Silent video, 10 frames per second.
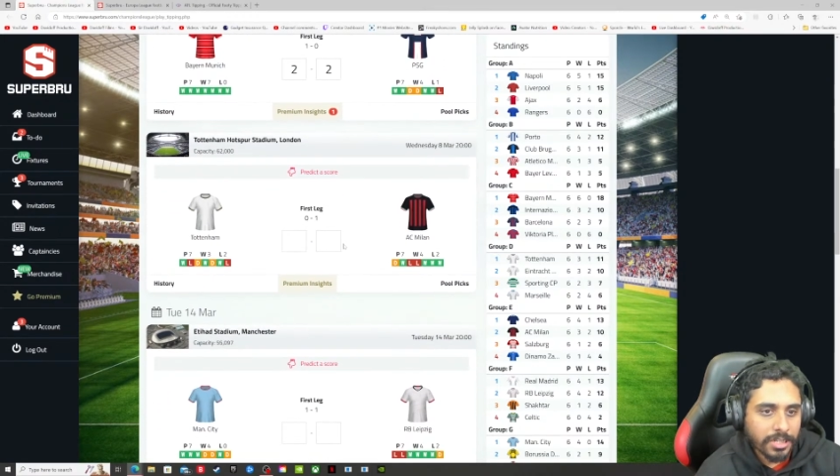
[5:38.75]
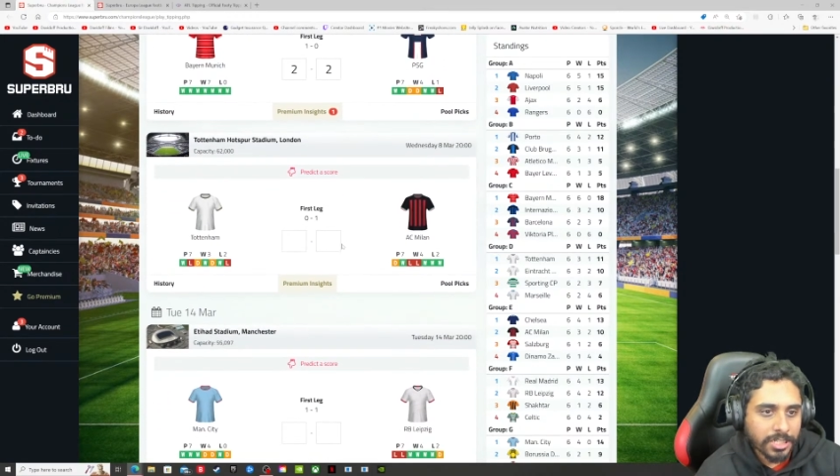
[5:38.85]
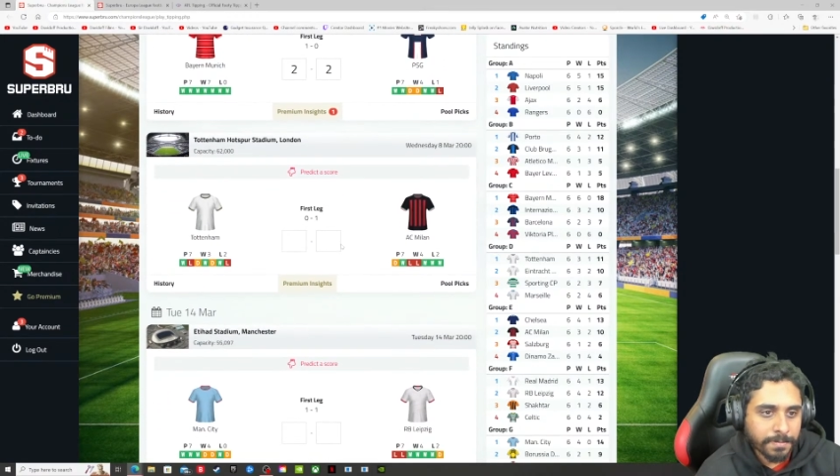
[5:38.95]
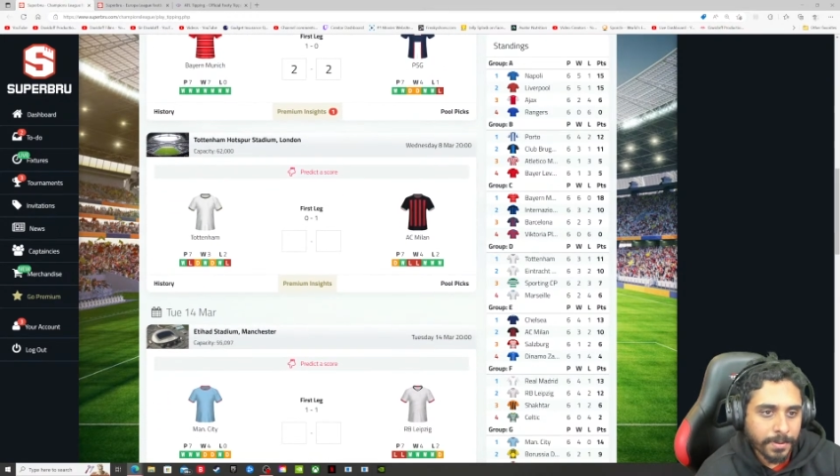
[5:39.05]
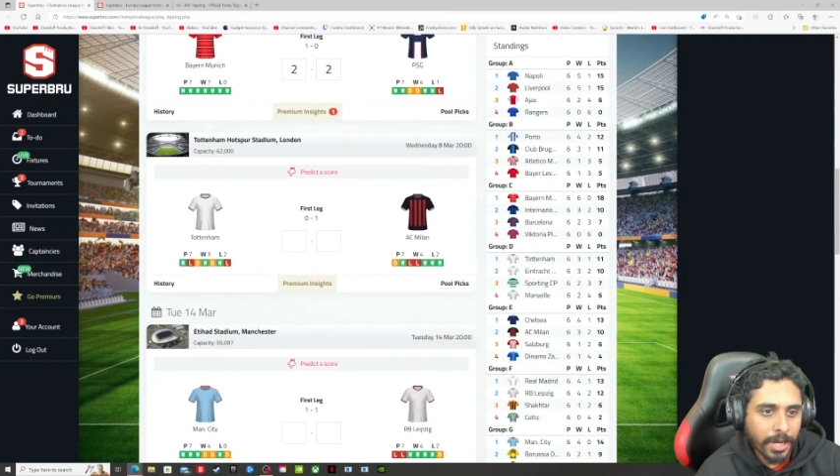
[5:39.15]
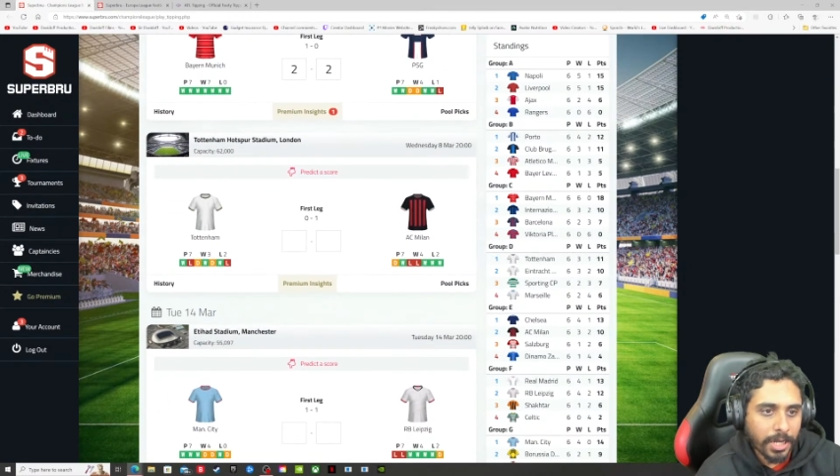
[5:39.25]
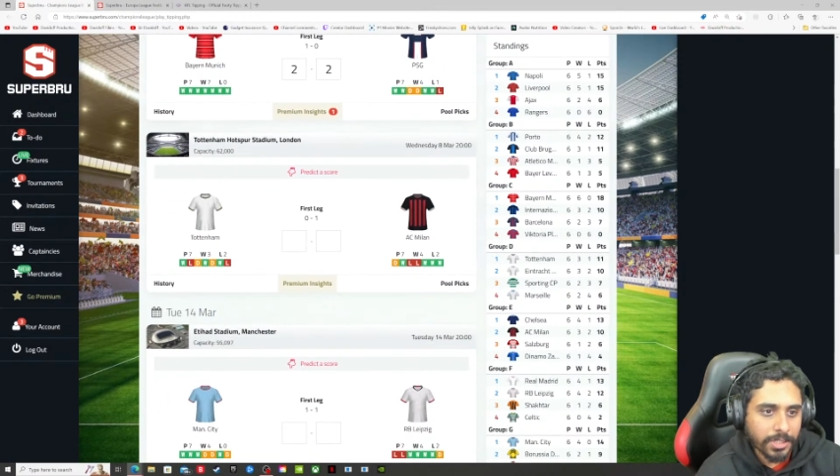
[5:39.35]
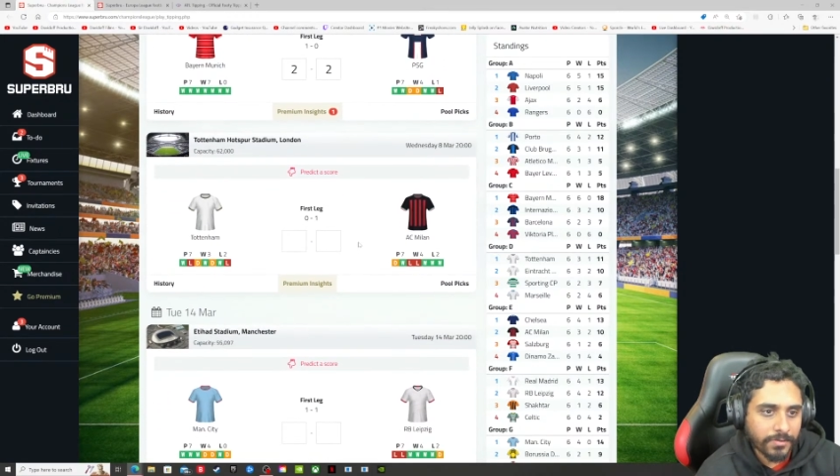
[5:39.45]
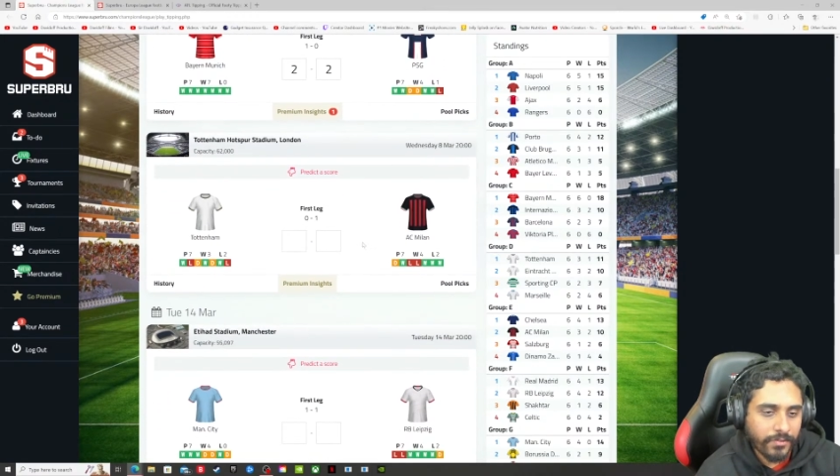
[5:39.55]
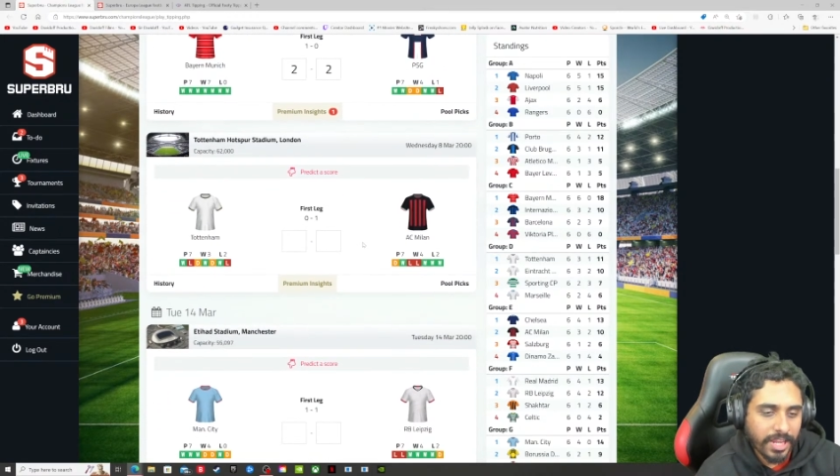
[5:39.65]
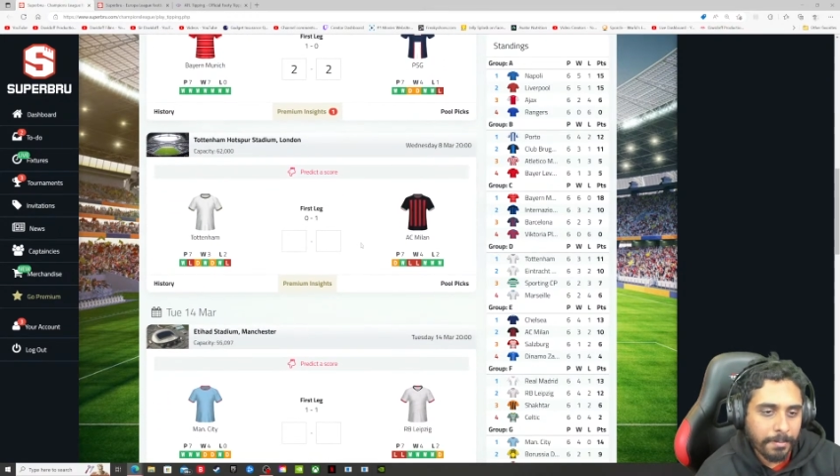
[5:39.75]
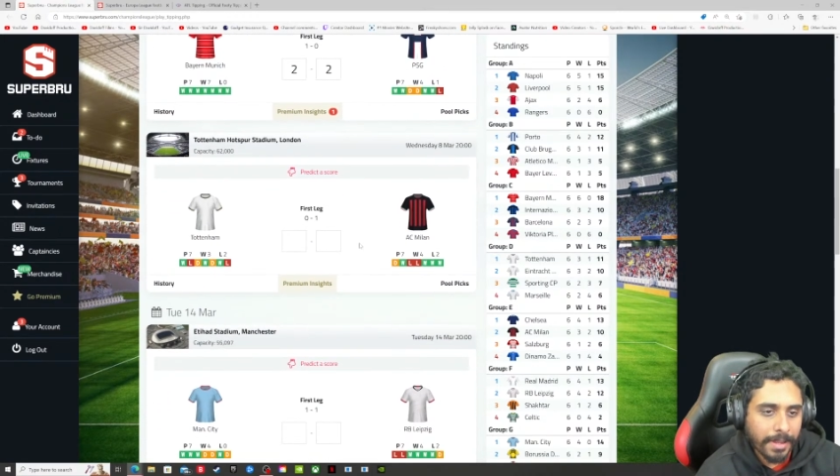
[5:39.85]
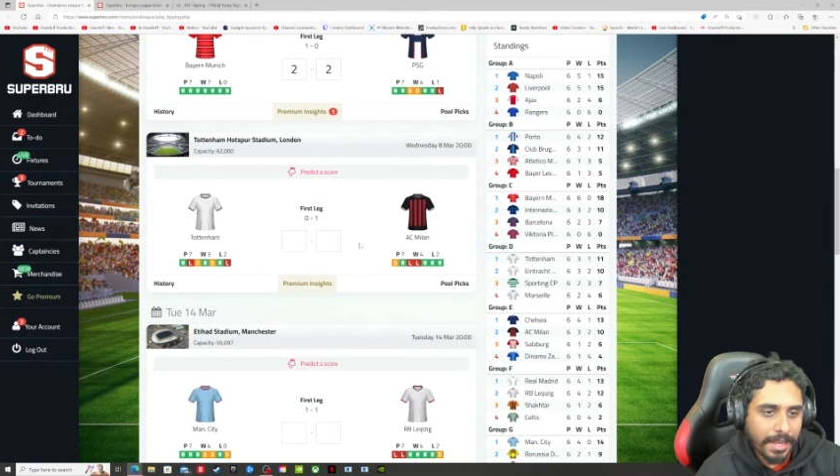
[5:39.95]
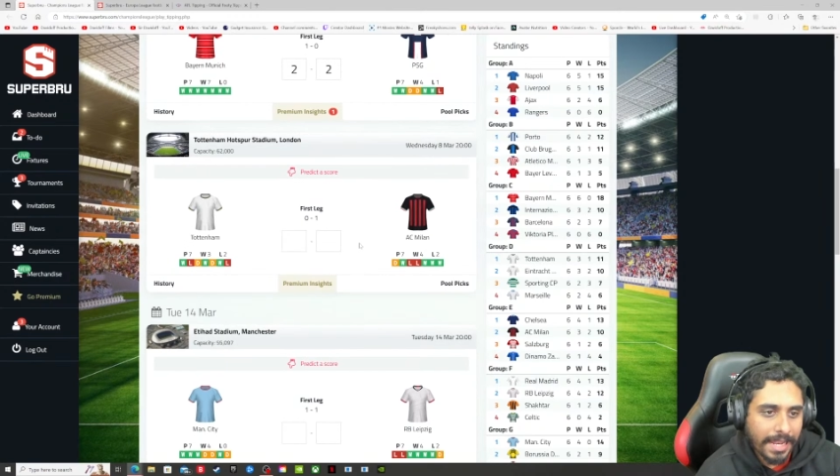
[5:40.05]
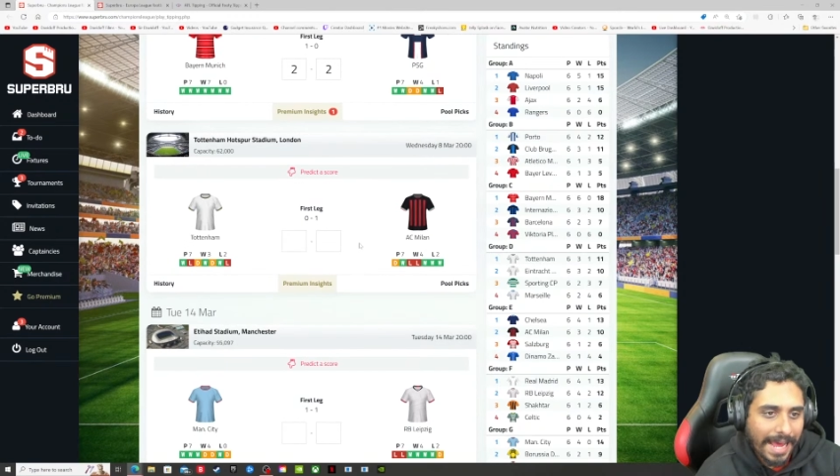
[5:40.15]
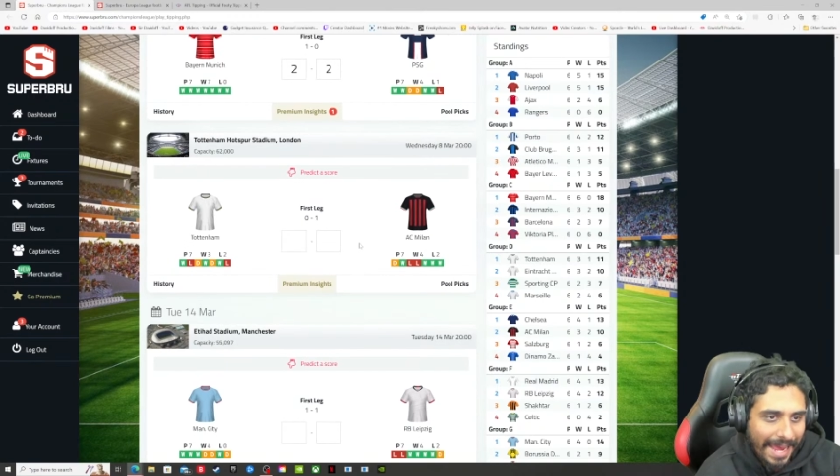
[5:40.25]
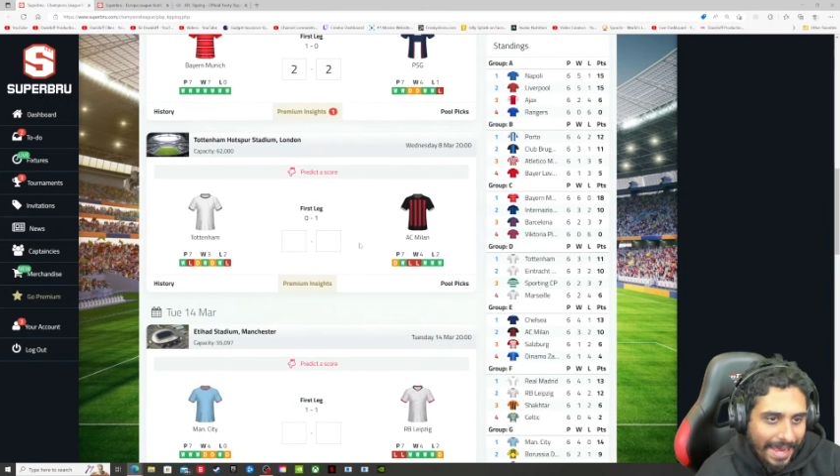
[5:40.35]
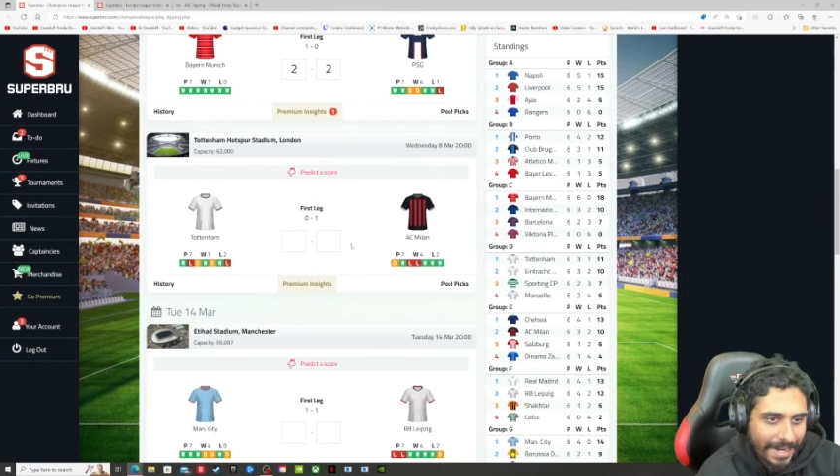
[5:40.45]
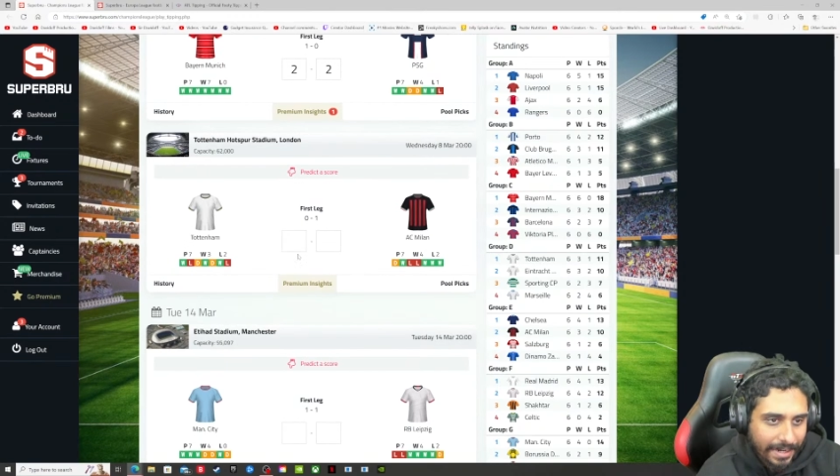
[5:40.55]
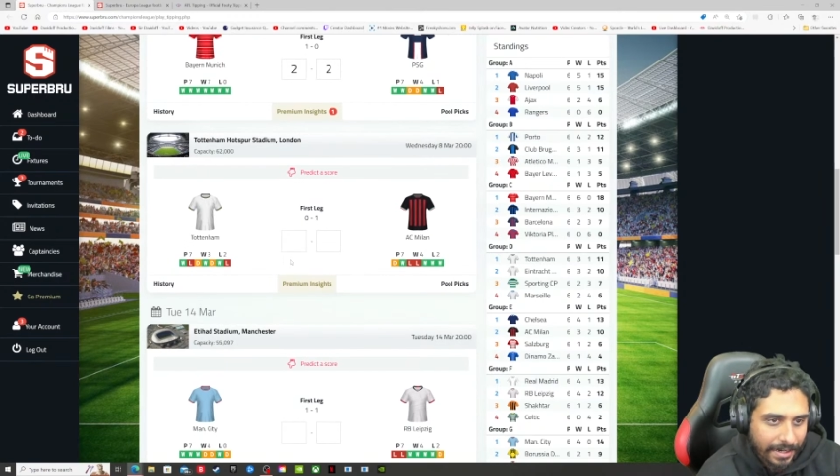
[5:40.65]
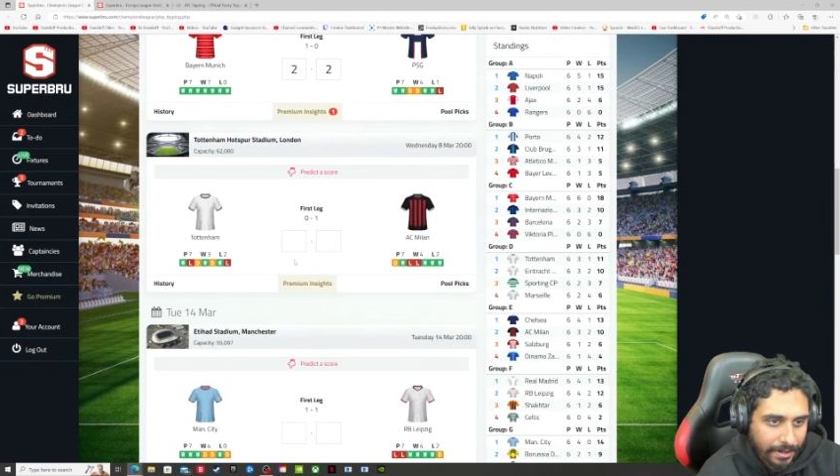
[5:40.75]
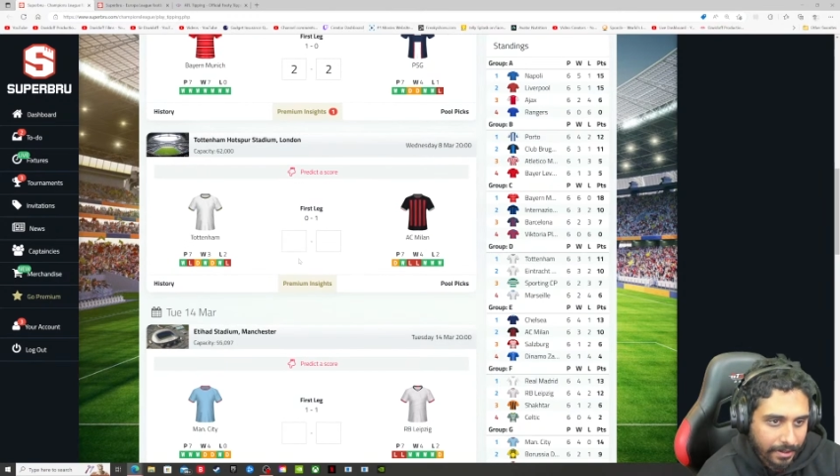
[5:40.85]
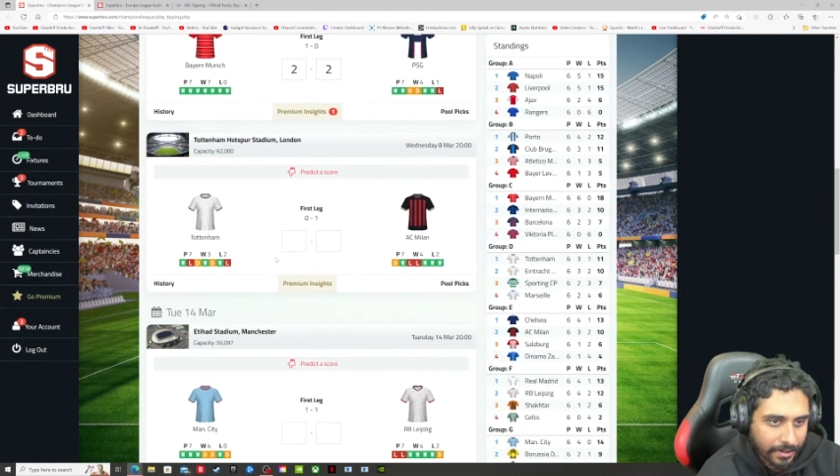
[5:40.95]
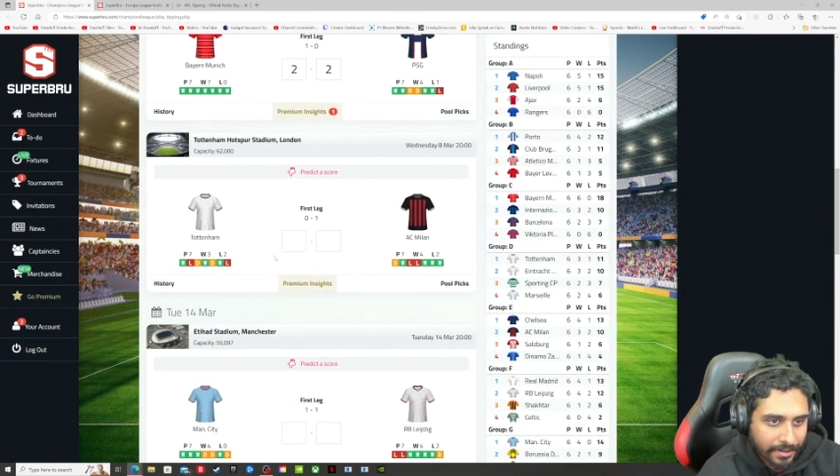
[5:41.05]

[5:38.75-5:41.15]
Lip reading: Spurs v Milan.